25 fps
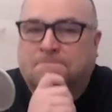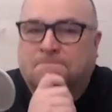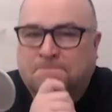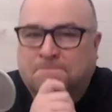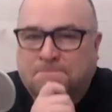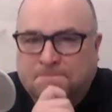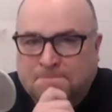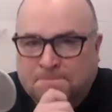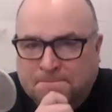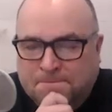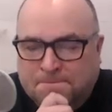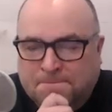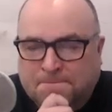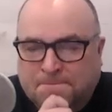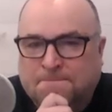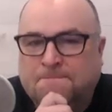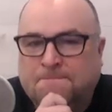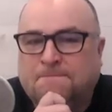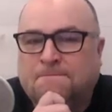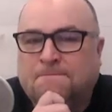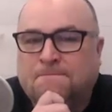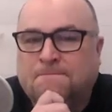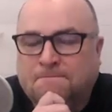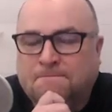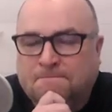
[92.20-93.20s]

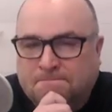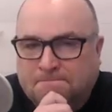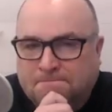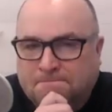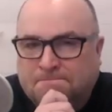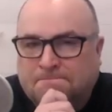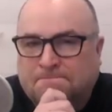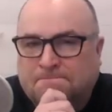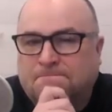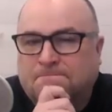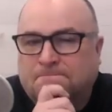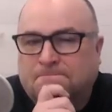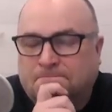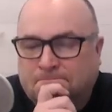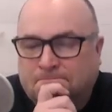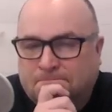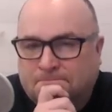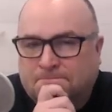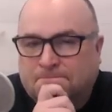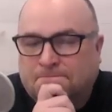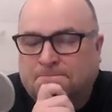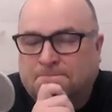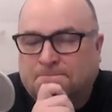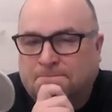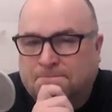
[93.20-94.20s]

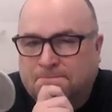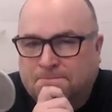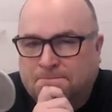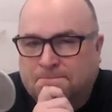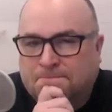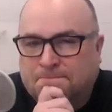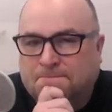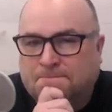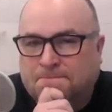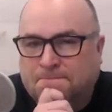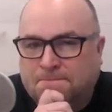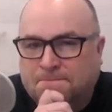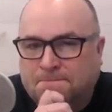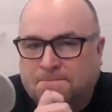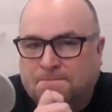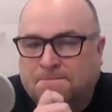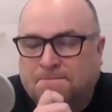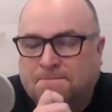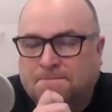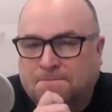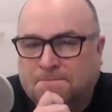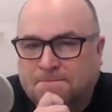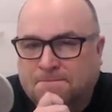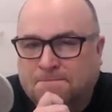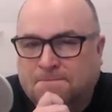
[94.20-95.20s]

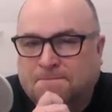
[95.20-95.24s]
(silent)